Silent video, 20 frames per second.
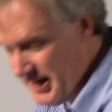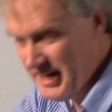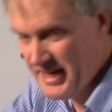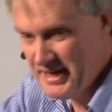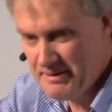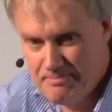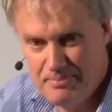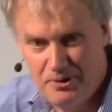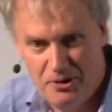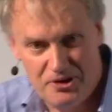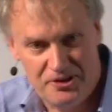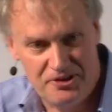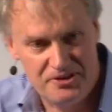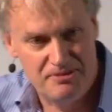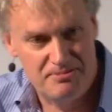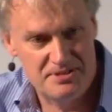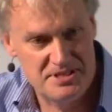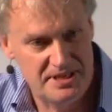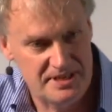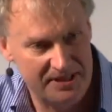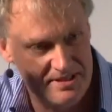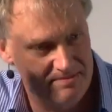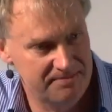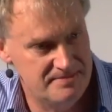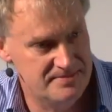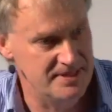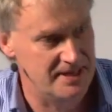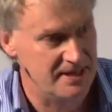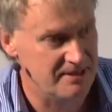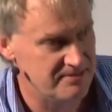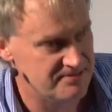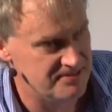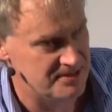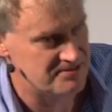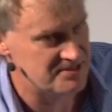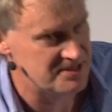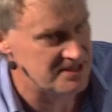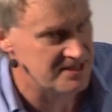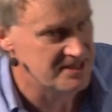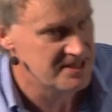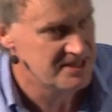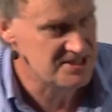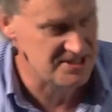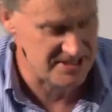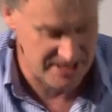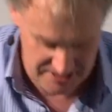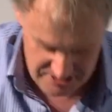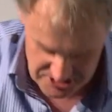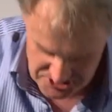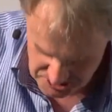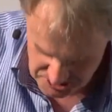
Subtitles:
And I bought it. It was like, 50 cents or